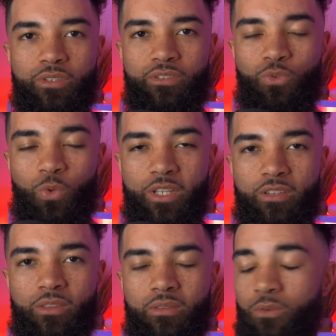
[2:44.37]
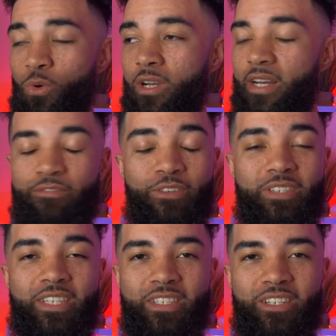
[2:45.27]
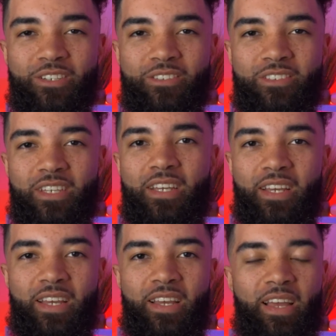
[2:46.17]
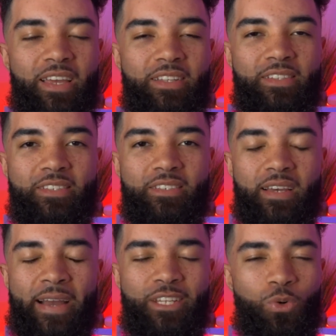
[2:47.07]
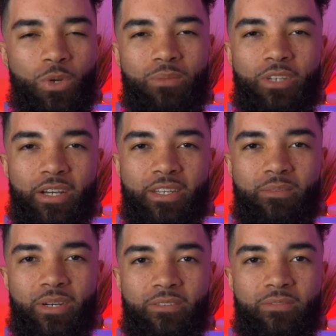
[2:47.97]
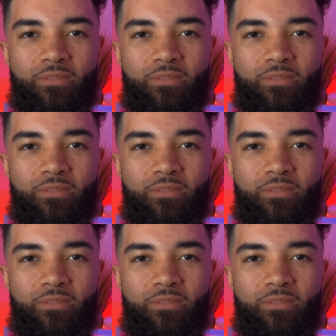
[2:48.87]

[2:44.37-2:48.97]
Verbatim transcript: 20 or uh, 15 years and I know what I'm talking about.